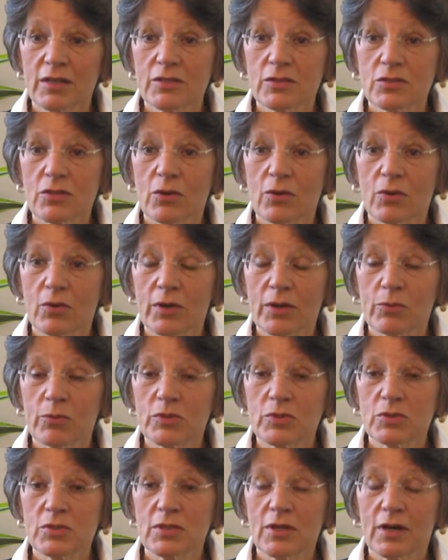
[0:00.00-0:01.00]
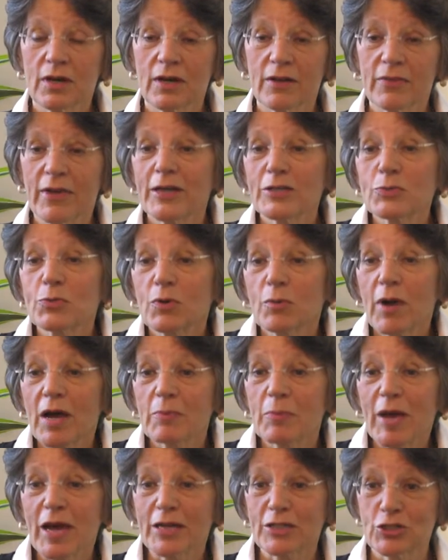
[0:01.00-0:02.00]
So it was that's where
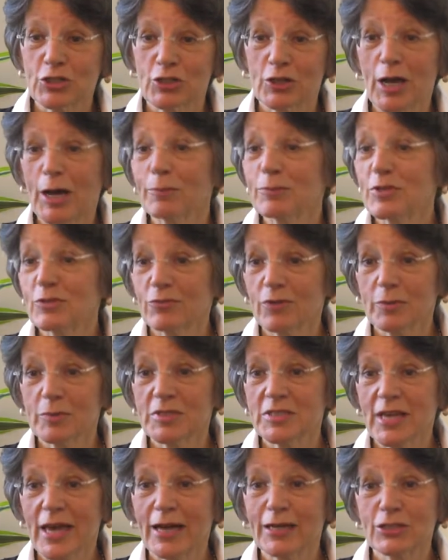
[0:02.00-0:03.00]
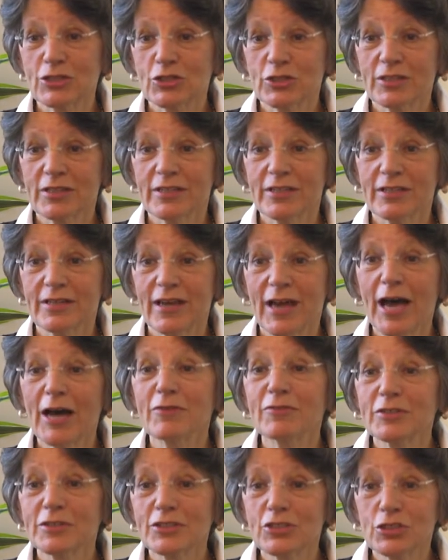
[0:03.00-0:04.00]
my passion comes from, is actually
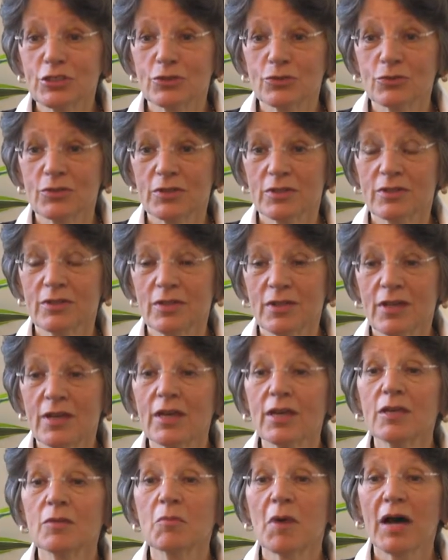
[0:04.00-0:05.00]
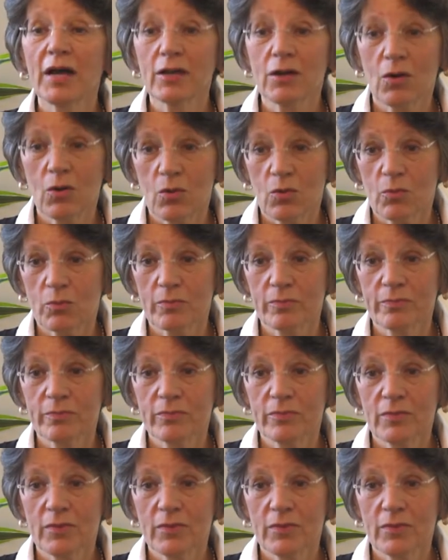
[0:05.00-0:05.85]
having children in my home